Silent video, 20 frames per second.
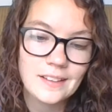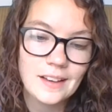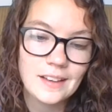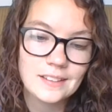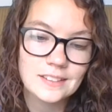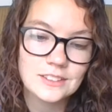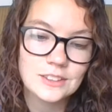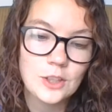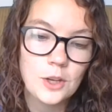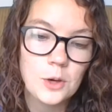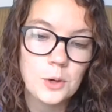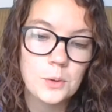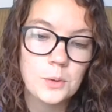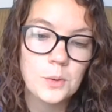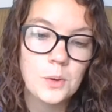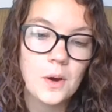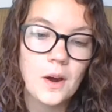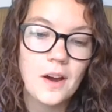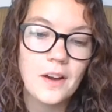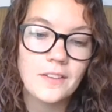And
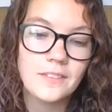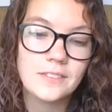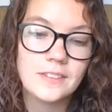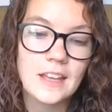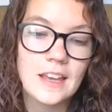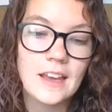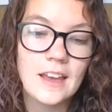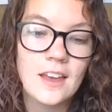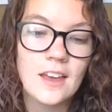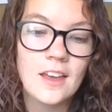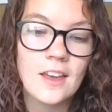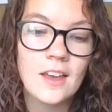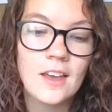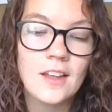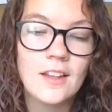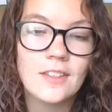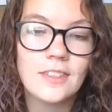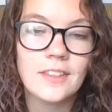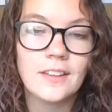so the